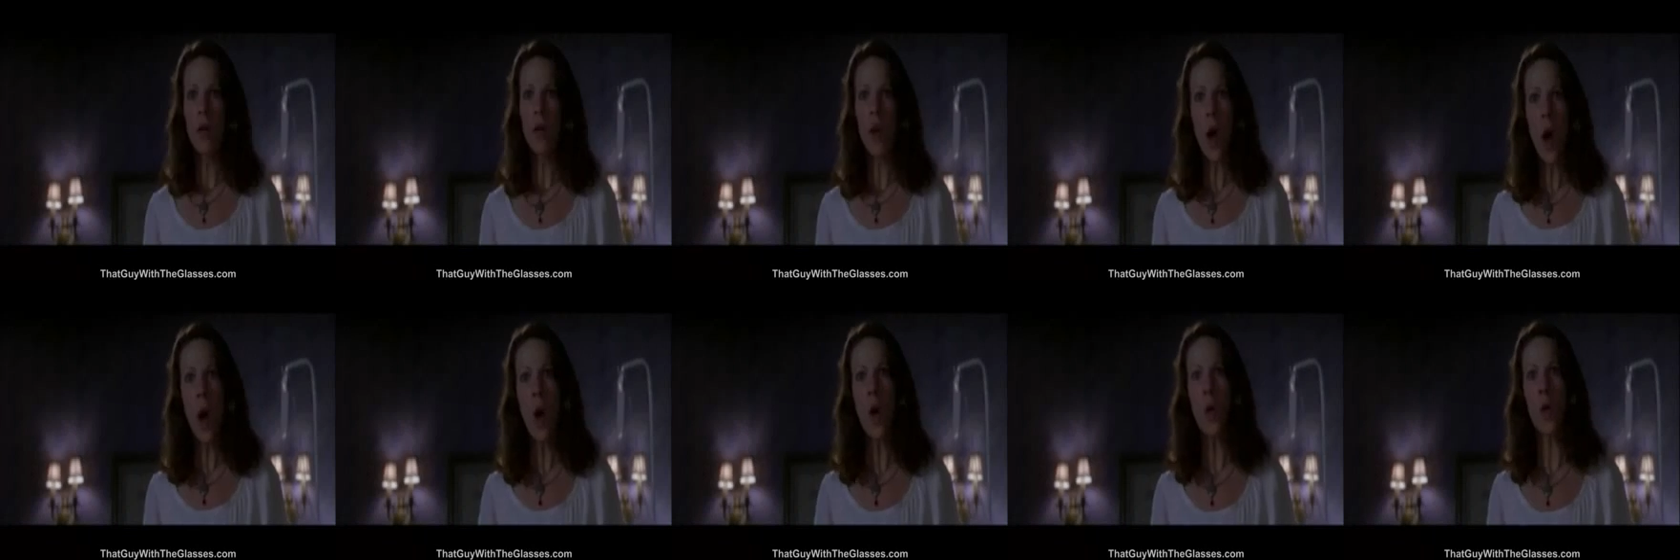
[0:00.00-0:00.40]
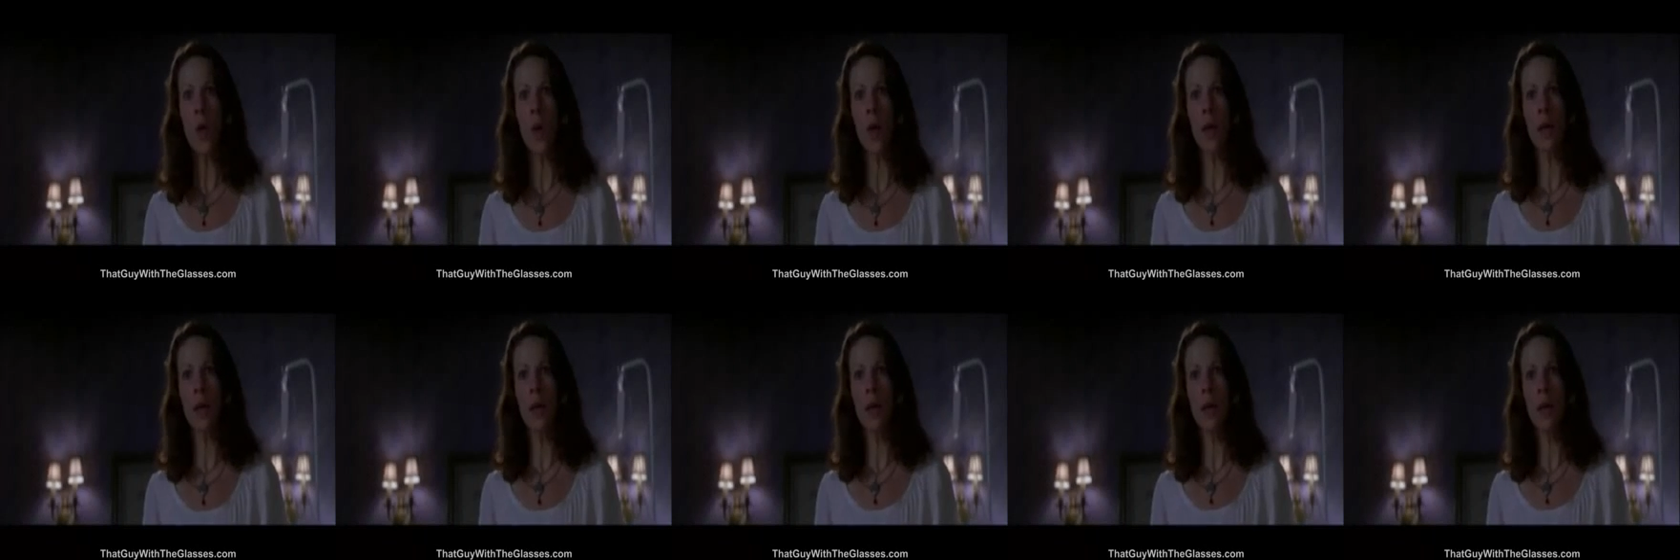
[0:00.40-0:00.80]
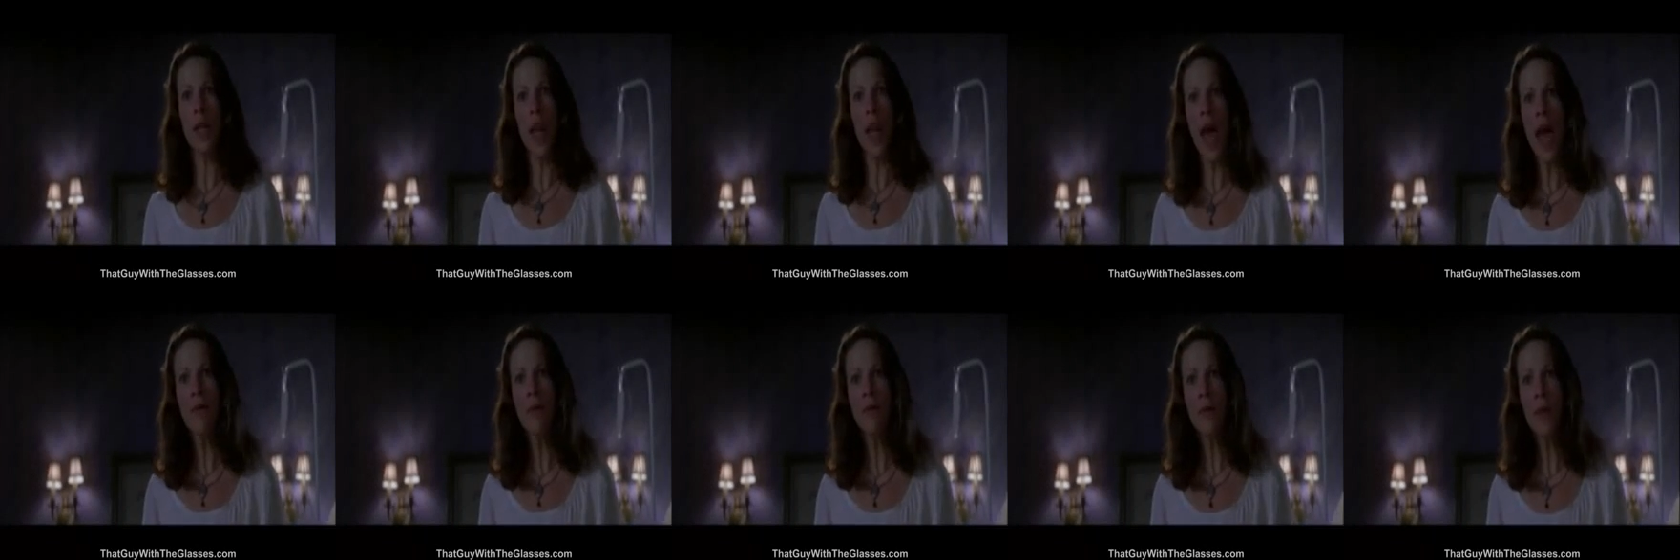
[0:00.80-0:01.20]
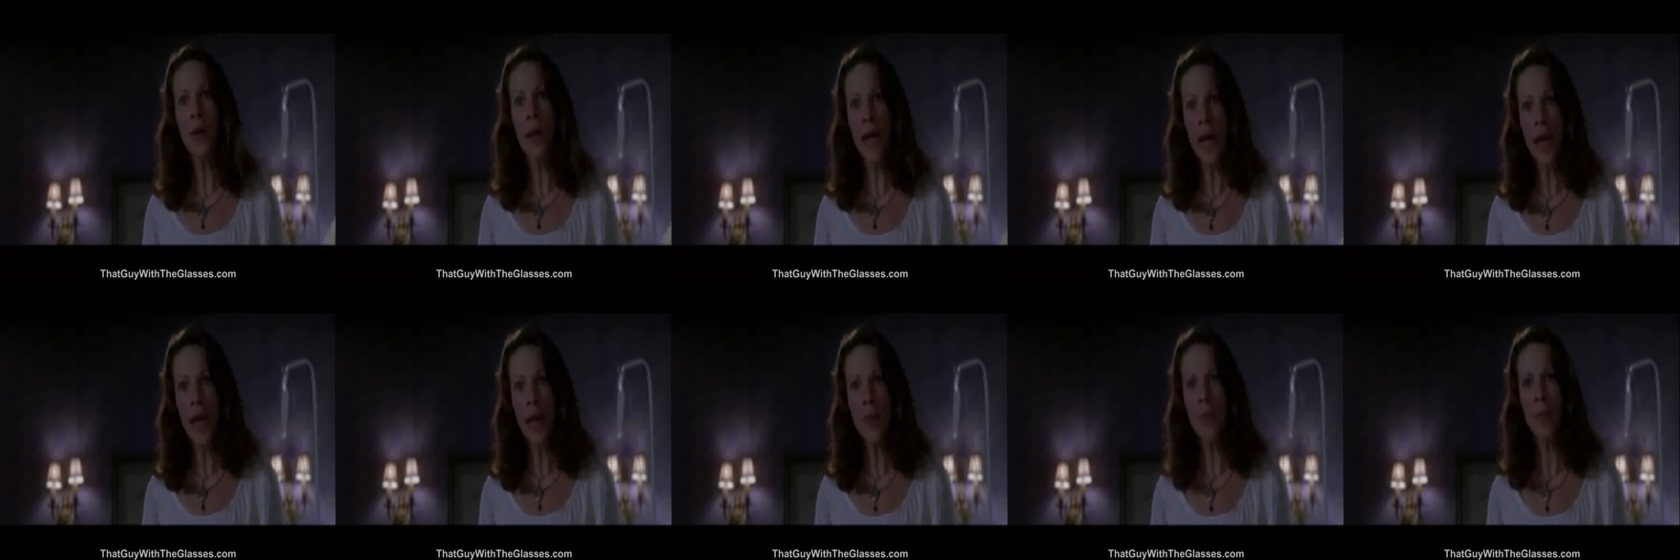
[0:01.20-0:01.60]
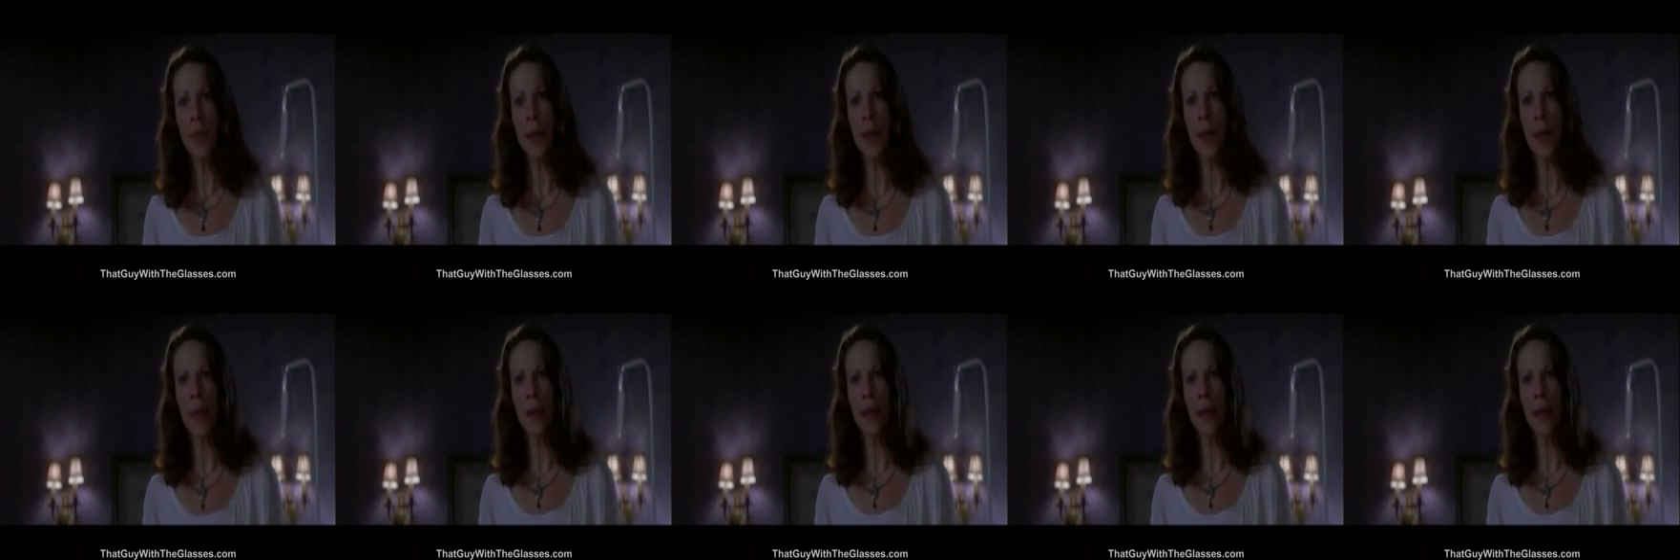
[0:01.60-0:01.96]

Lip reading: No, not for him.